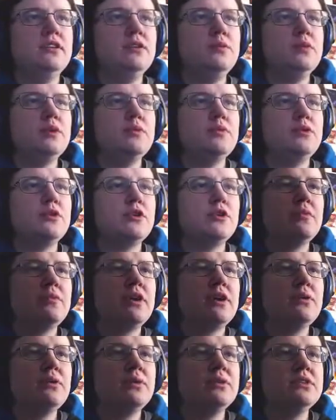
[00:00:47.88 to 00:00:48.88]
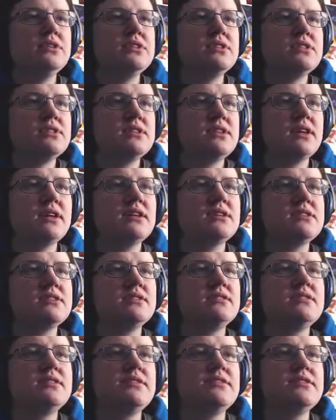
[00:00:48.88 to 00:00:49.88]
bit more about what the Scions of the
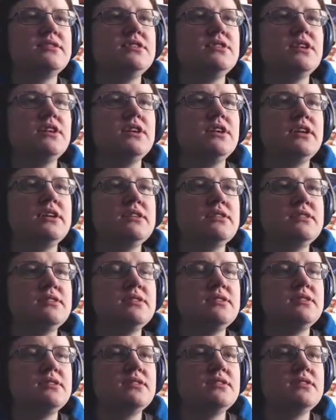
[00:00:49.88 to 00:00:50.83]
seventh dawn is.